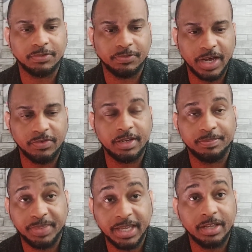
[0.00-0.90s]
Very
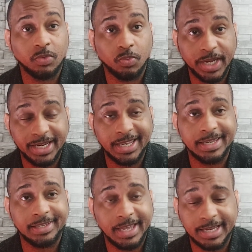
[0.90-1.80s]
big win
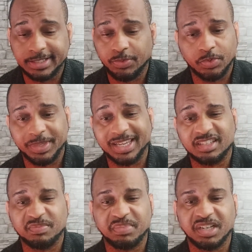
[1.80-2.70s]
in case. It will be
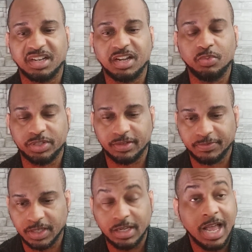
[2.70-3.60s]

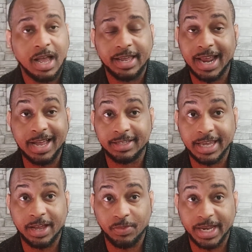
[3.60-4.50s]
explosive. And I
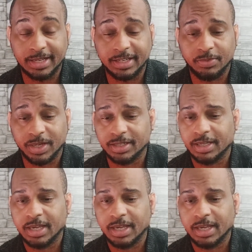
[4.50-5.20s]
can't wait, I tell you what.